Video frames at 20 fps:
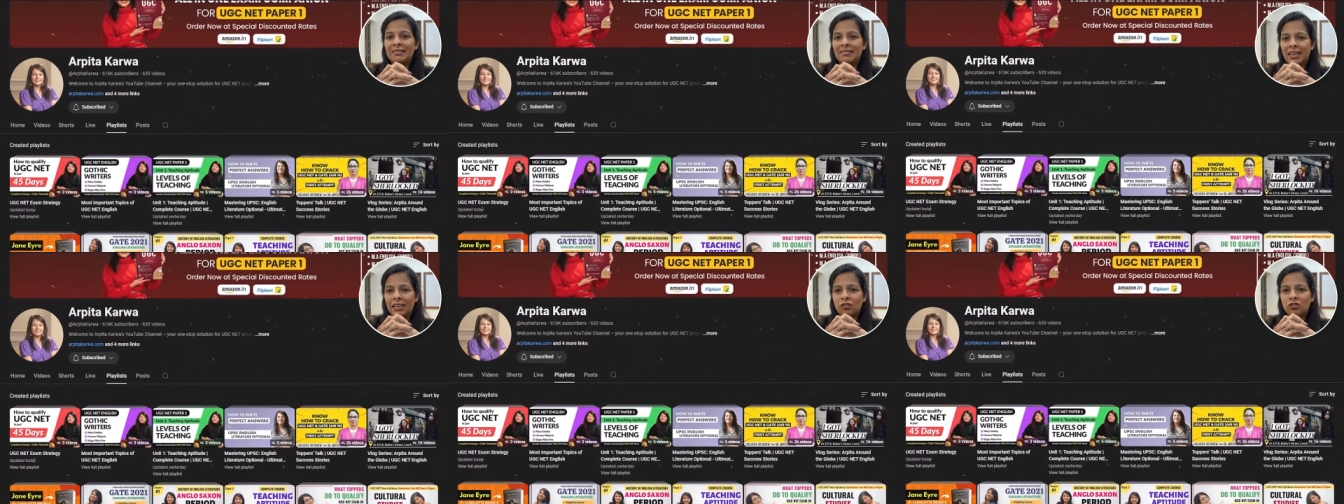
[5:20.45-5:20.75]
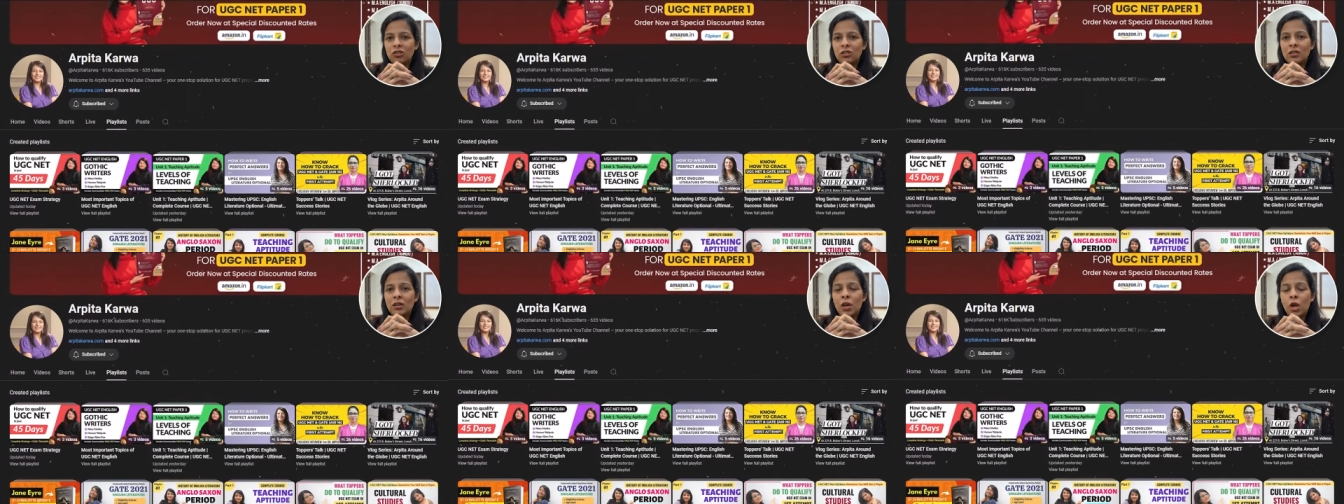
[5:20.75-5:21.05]

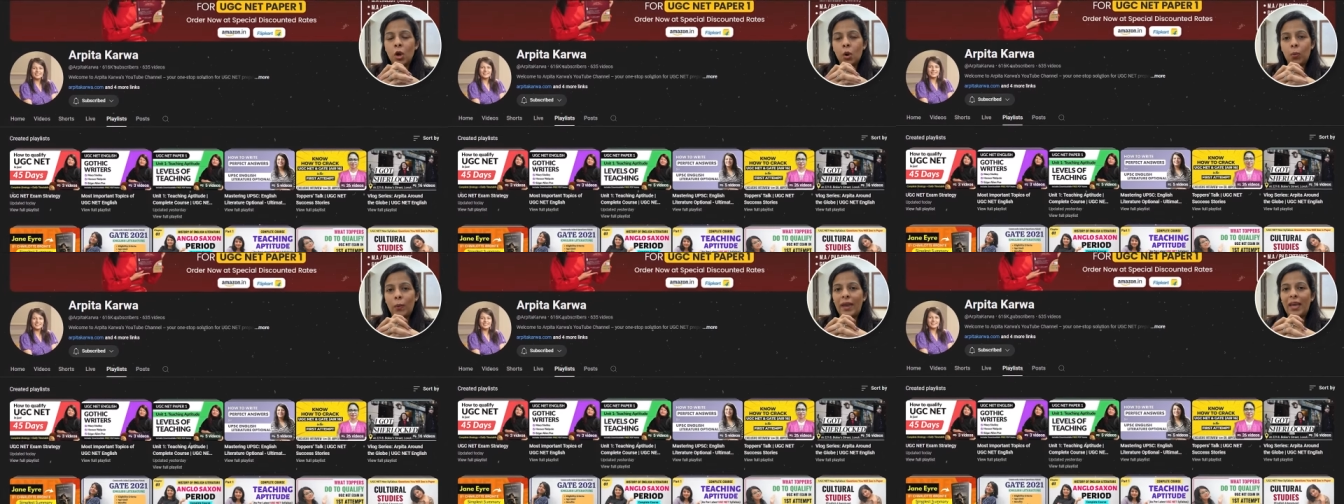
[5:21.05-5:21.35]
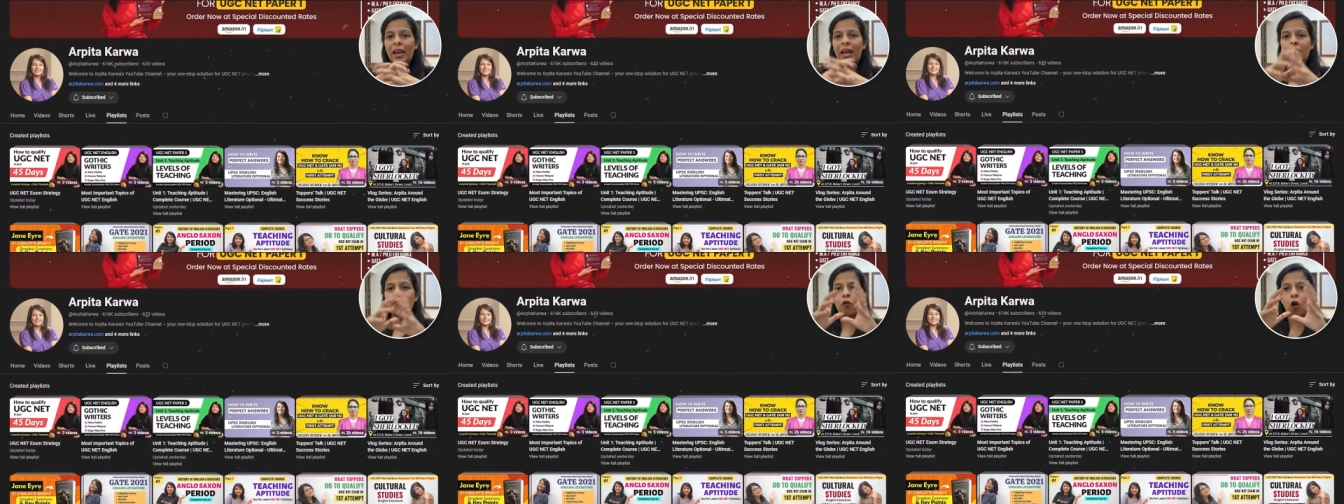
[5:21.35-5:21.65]
section where
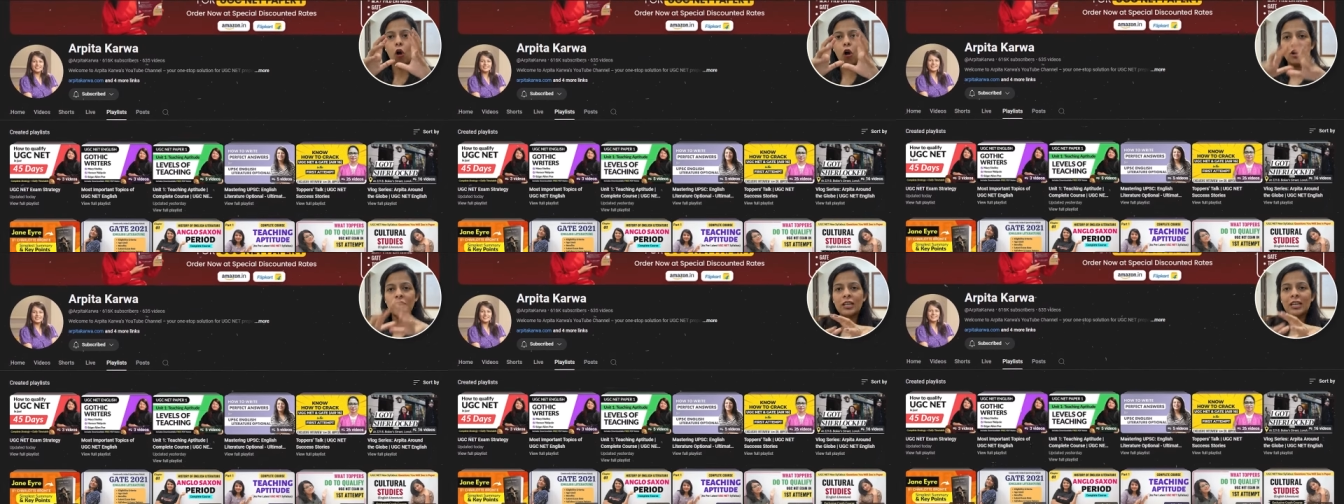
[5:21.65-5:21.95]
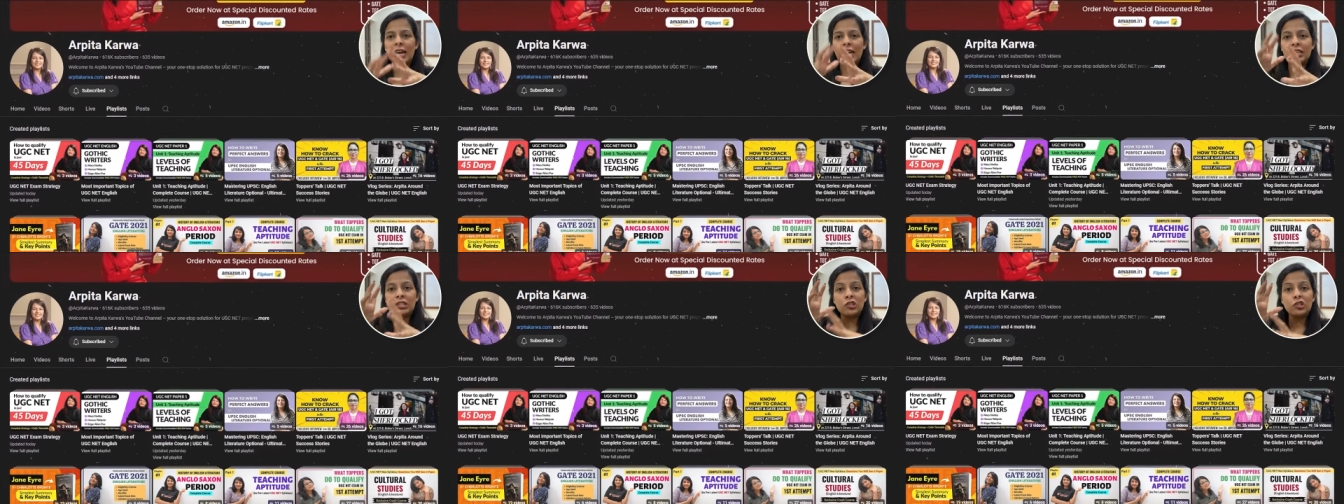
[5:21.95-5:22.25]
I've
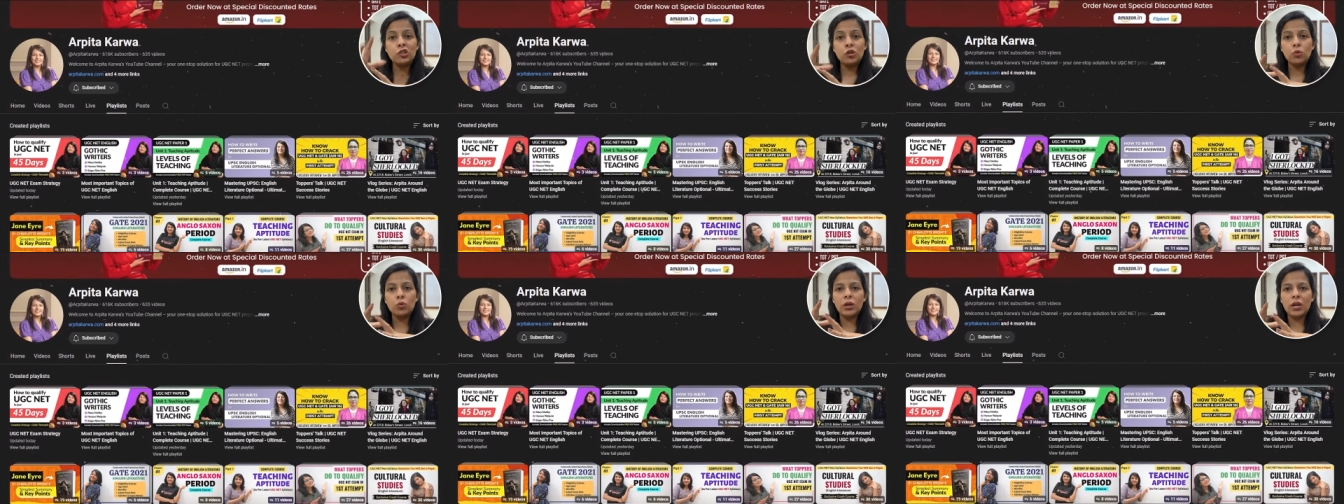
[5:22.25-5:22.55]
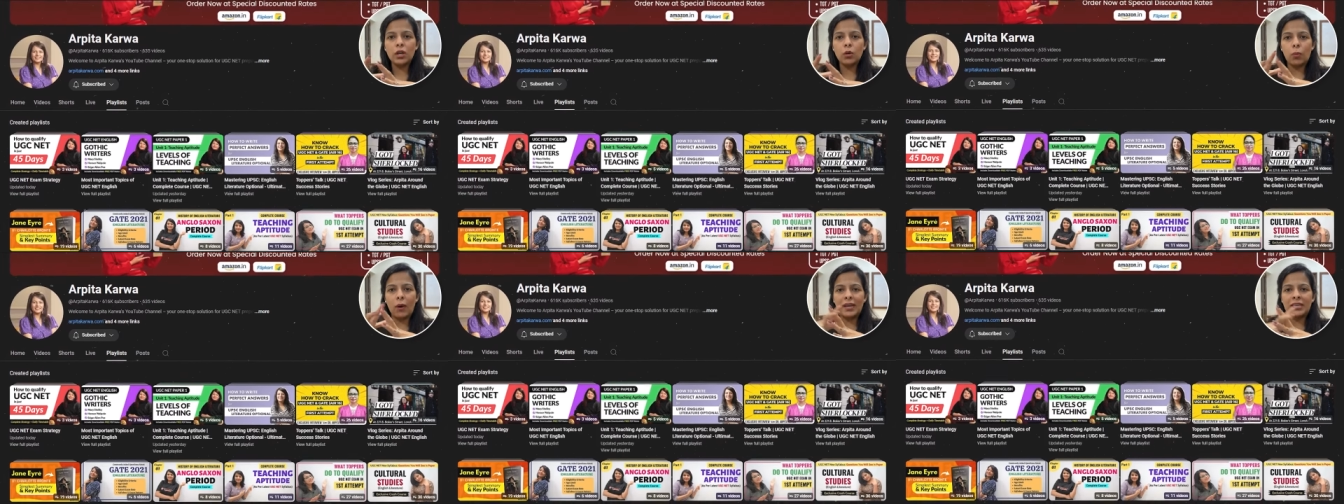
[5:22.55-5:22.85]
organized
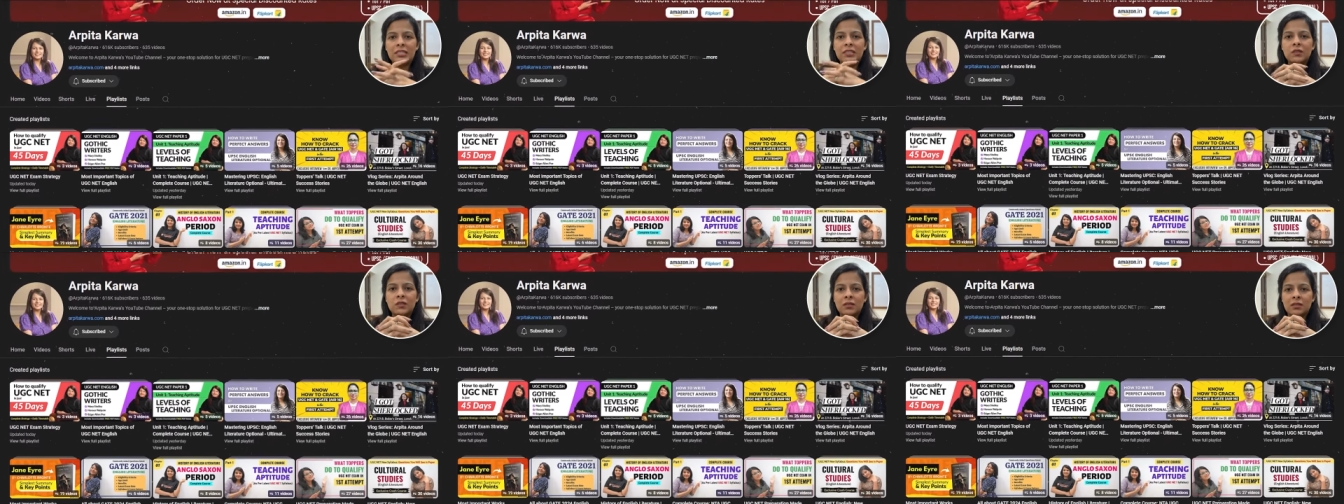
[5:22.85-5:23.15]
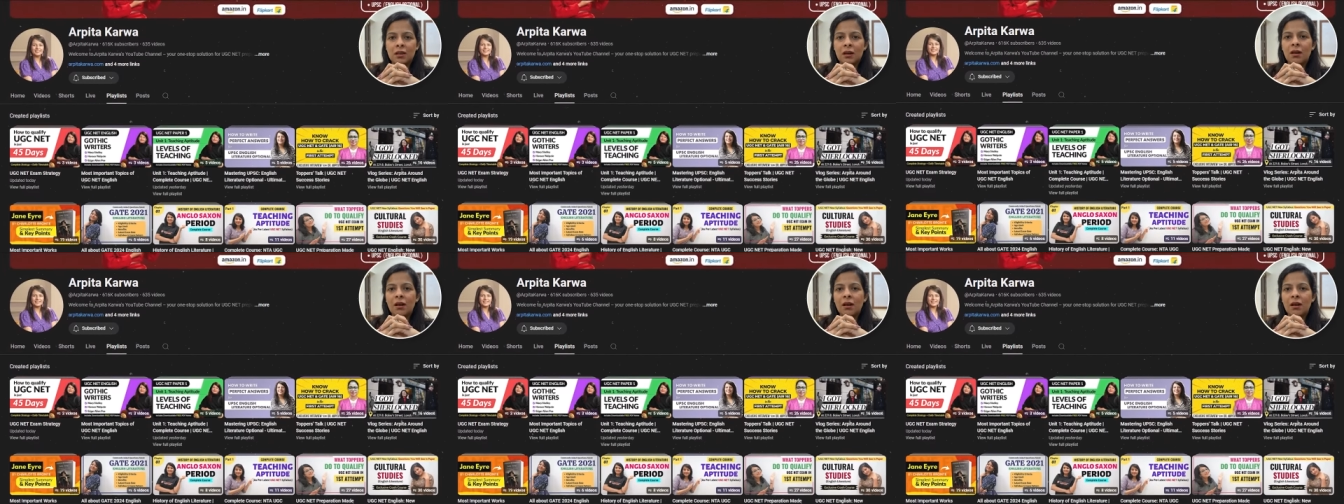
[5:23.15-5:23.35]
unit-wise